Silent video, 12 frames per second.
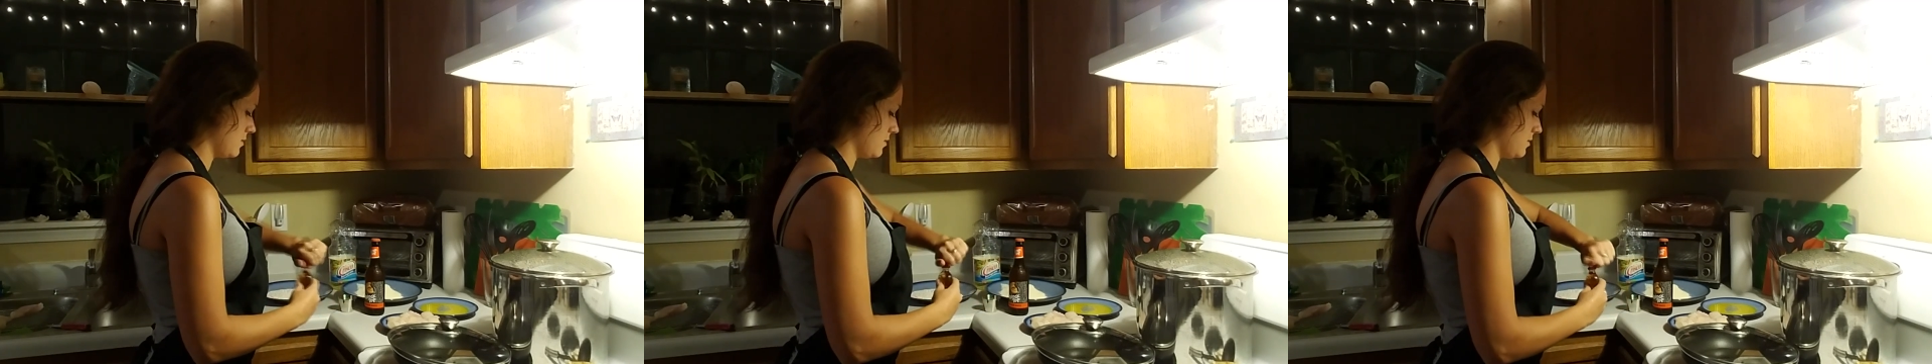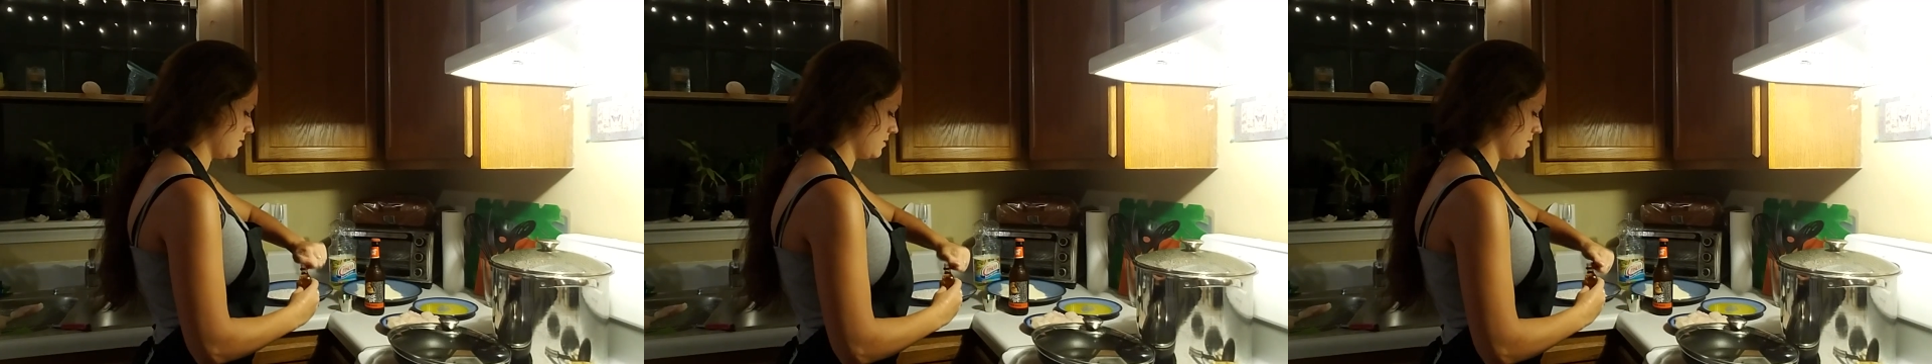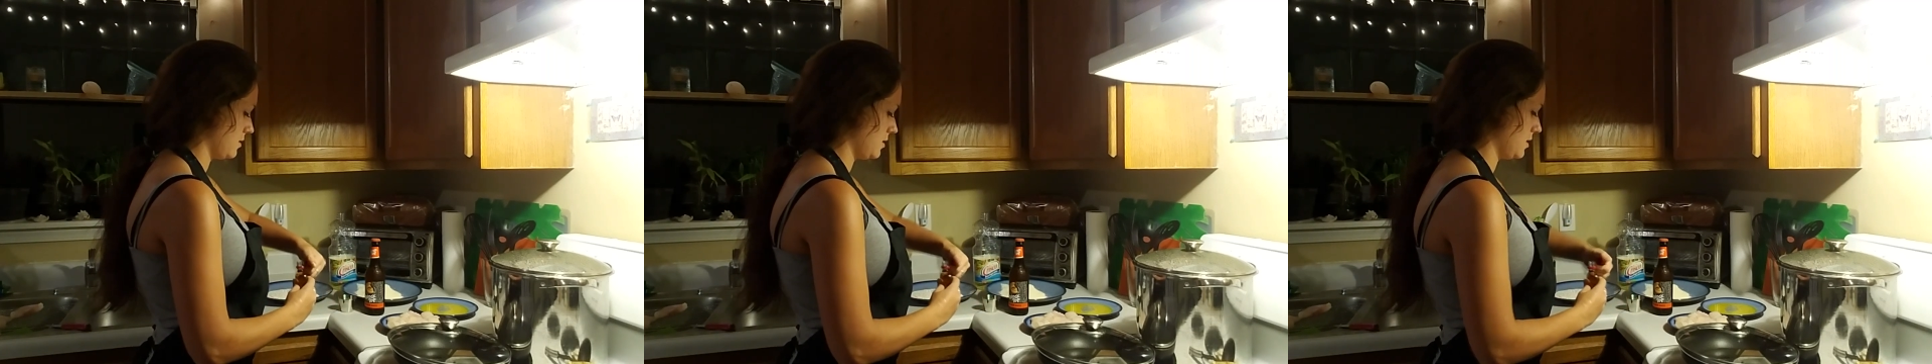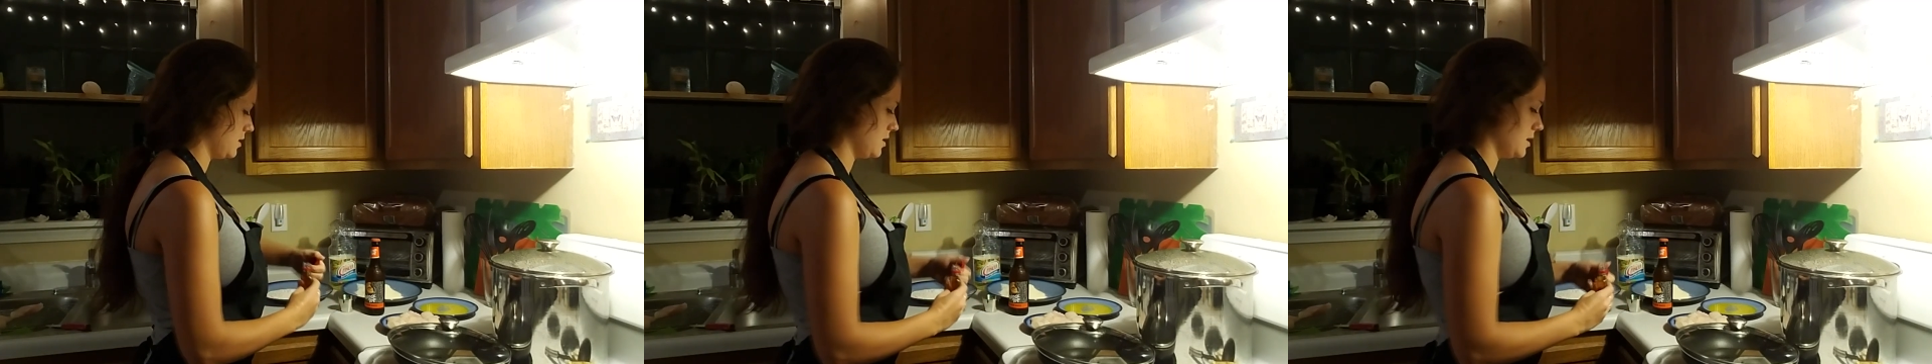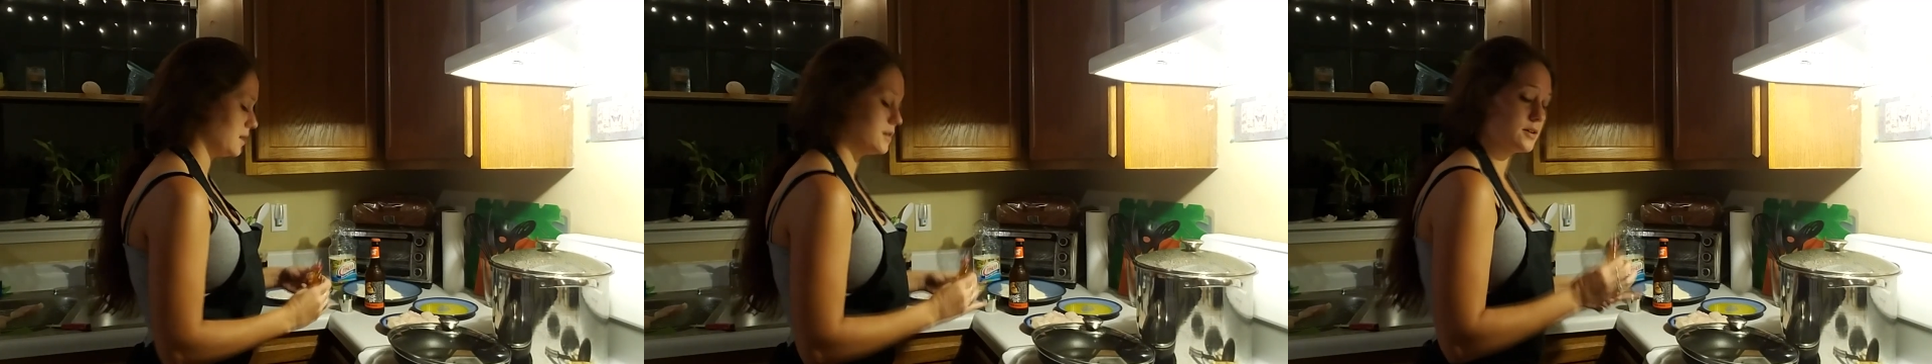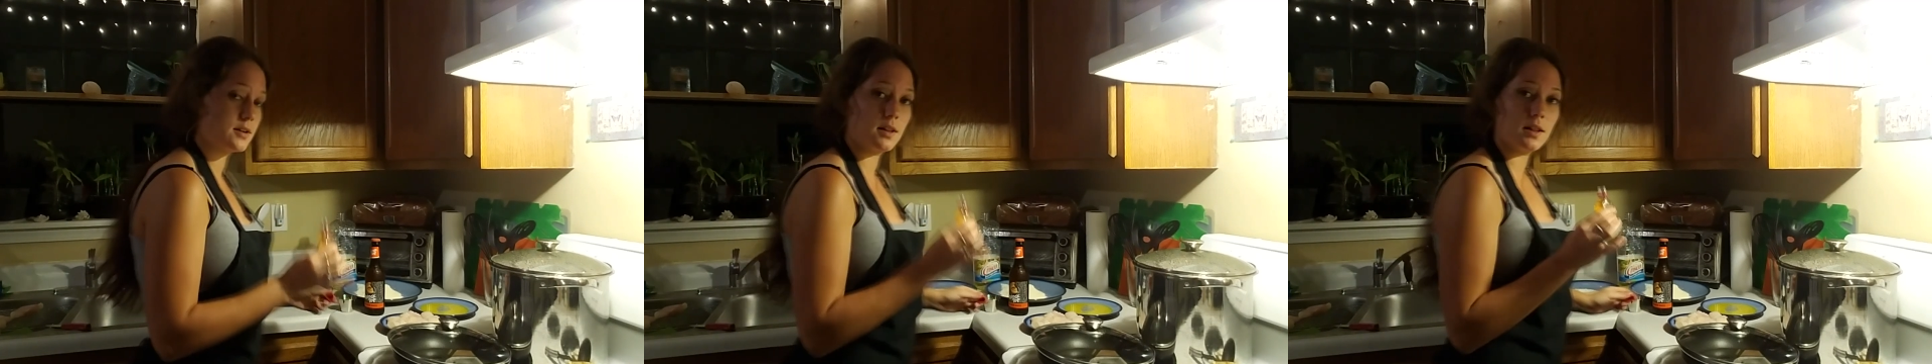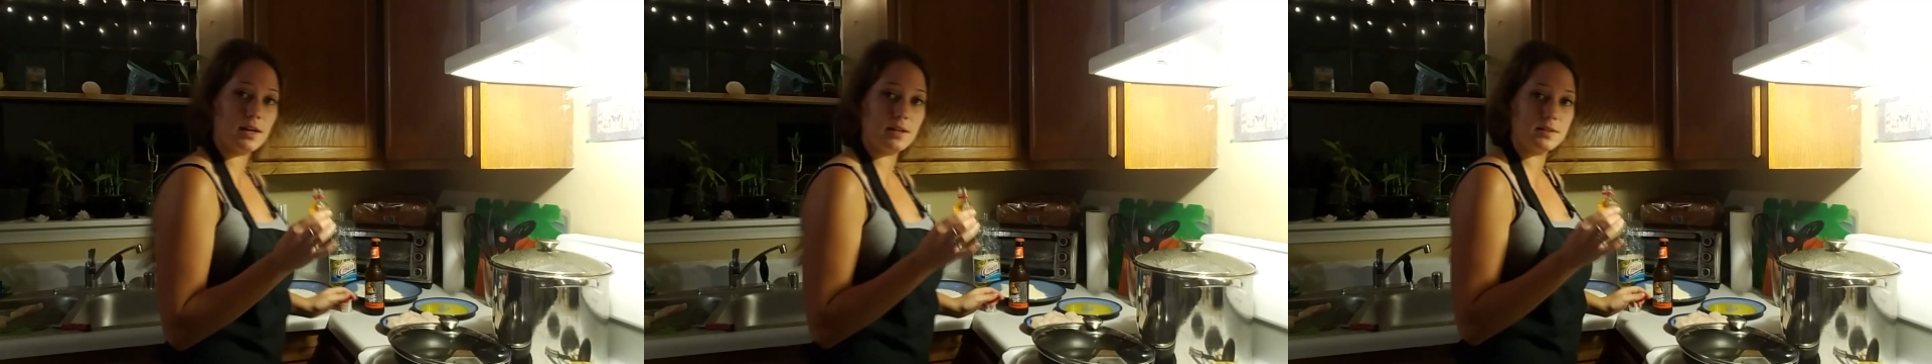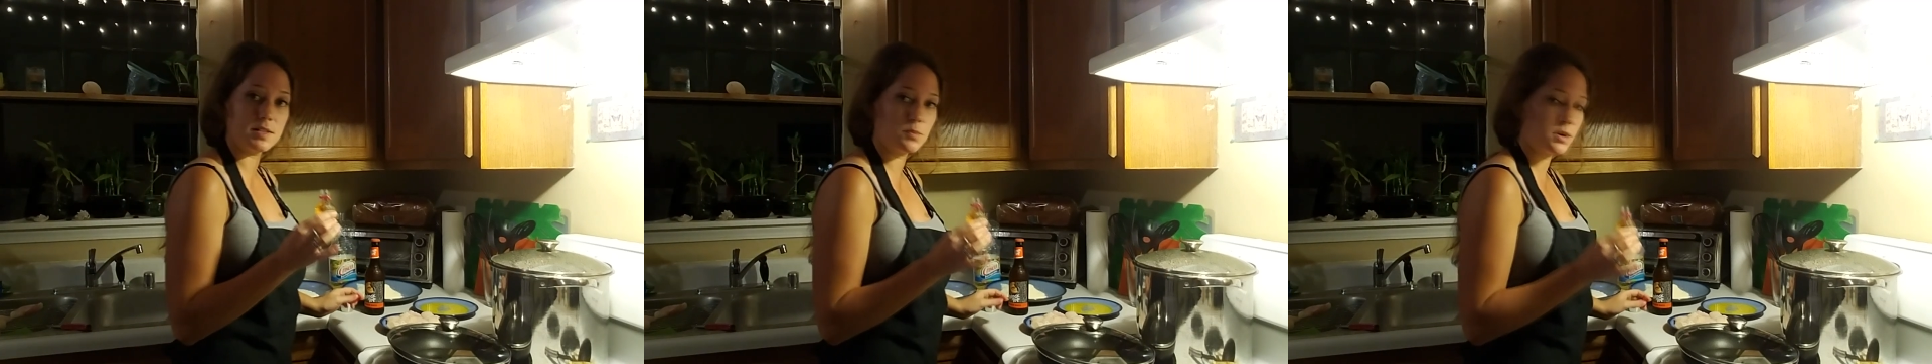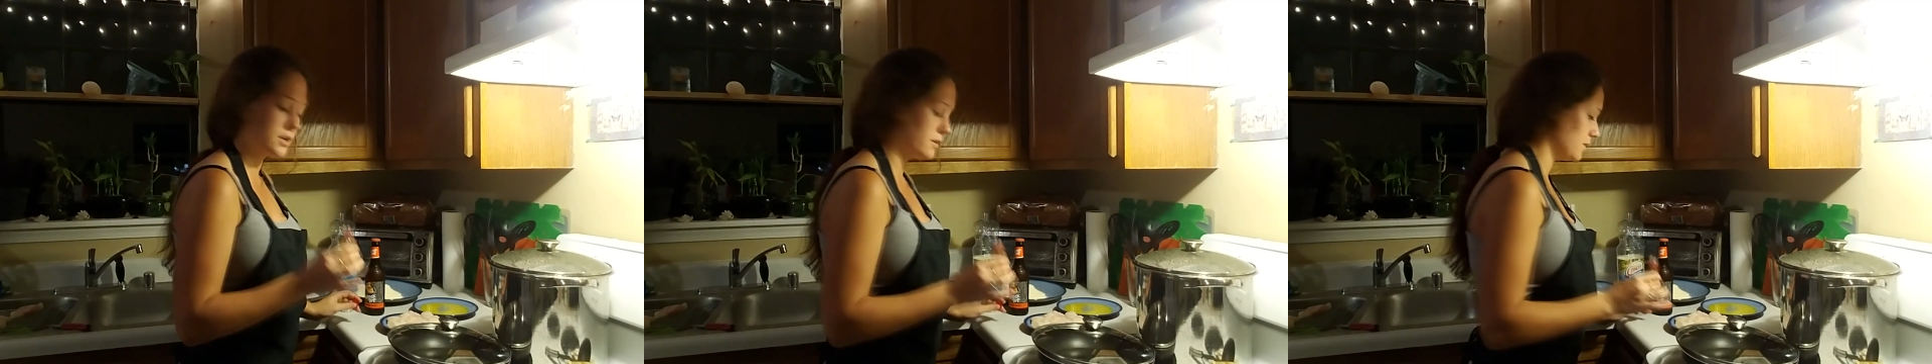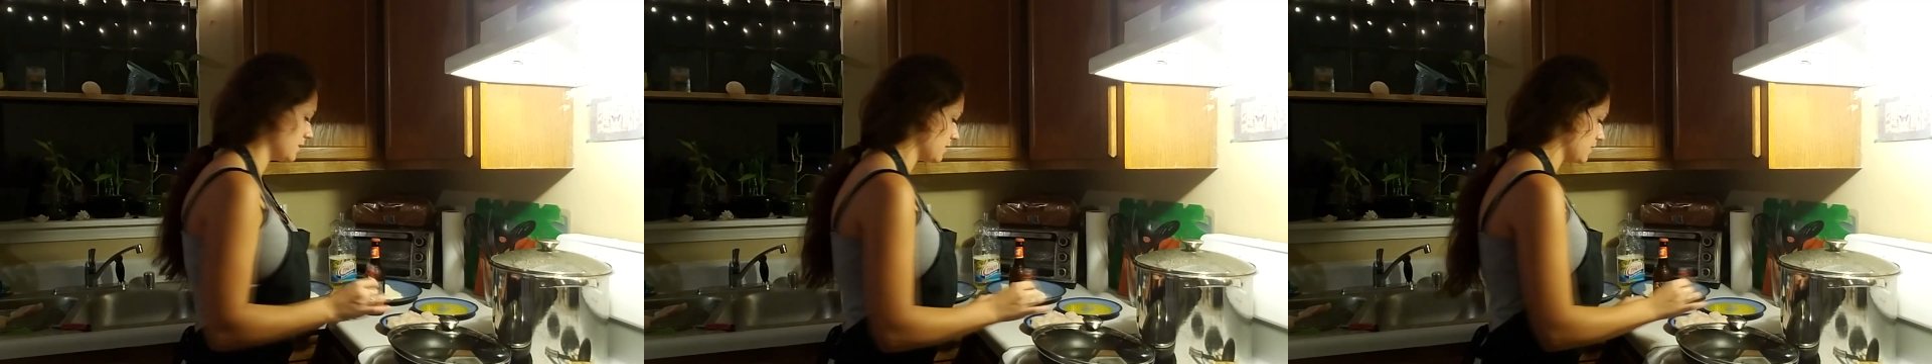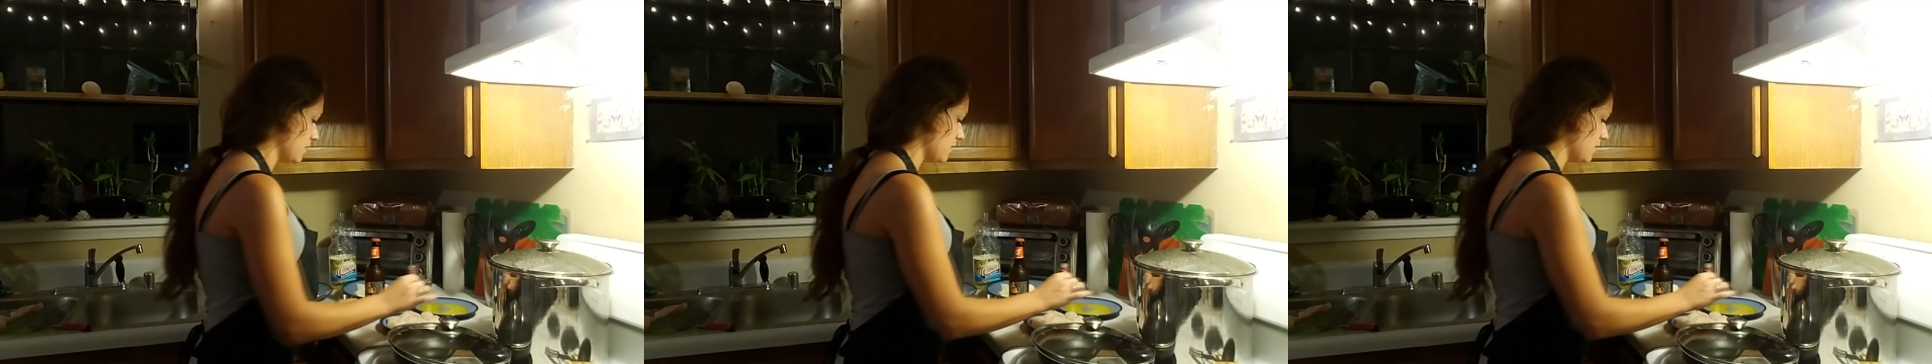and you're going to lightly sprinkle it